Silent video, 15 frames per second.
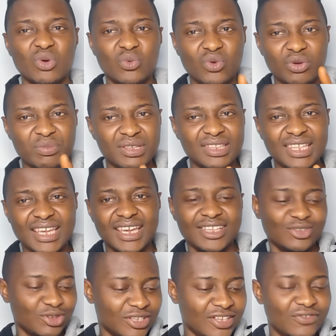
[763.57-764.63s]
we will be there
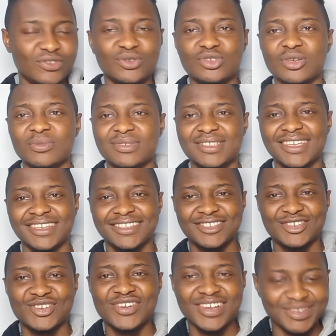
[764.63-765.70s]
to give you some
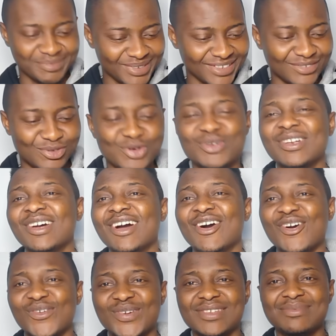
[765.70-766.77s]
sticks. You know what I mean? We would
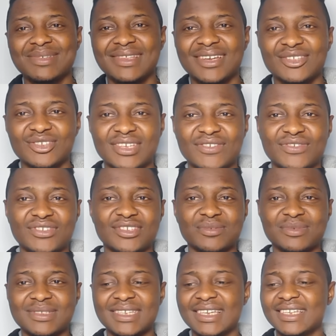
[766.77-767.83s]
always be there to give you
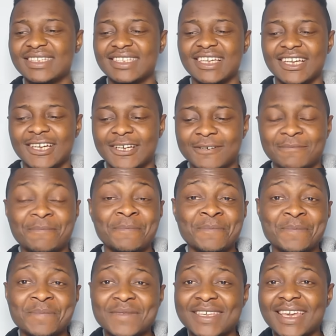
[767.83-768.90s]
some sticks.
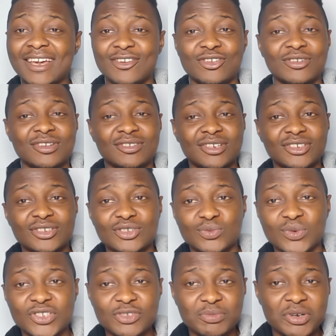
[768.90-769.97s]
Yeah, congratulations
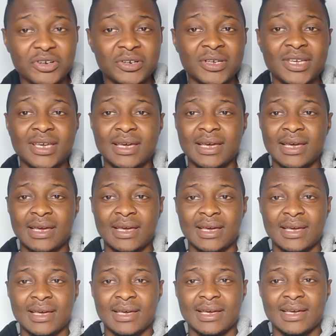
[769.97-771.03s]
once more.
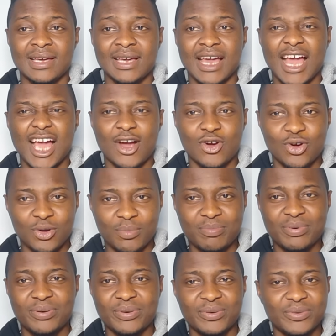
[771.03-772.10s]
I
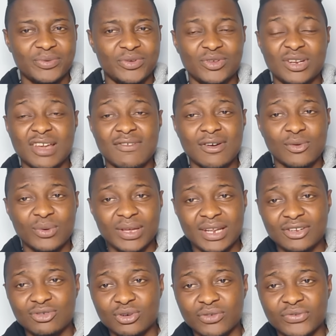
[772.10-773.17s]
hope you never win
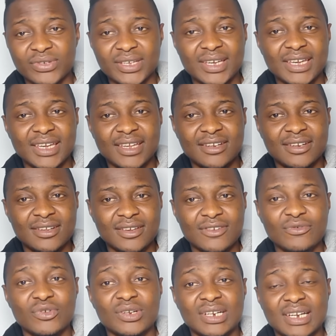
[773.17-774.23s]
a trophy again
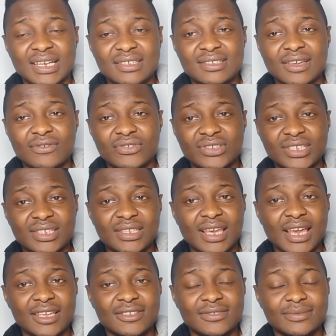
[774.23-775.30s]
for the next 17
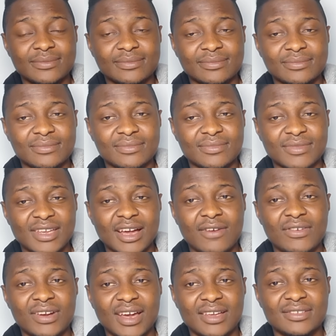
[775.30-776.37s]
years.
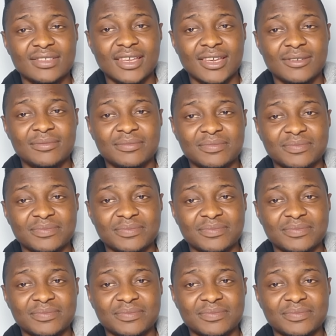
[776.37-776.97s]
Have a nice day.